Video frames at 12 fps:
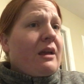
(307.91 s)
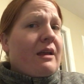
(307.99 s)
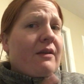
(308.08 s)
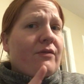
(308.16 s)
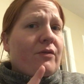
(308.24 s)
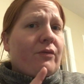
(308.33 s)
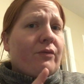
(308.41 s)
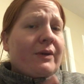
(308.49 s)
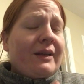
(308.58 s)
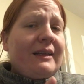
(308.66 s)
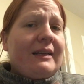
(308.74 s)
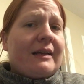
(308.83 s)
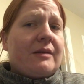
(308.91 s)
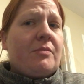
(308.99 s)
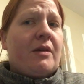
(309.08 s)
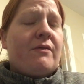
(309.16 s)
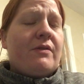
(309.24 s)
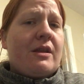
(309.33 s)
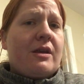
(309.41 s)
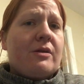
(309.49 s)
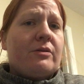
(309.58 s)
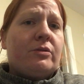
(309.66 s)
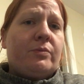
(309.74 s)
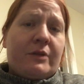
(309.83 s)
If you really like my
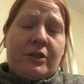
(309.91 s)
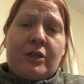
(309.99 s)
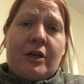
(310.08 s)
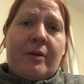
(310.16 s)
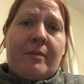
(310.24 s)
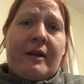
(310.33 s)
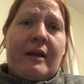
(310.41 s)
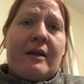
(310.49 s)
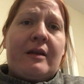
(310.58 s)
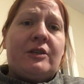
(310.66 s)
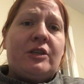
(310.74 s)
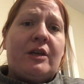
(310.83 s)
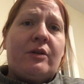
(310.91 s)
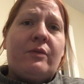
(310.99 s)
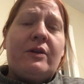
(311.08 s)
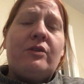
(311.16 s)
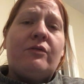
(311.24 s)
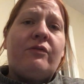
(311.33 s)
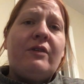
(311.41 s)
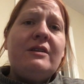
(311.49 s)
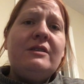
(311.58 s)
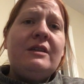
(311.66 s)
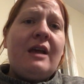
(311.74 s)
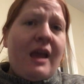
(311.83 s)
videos, please share my channel with your friends.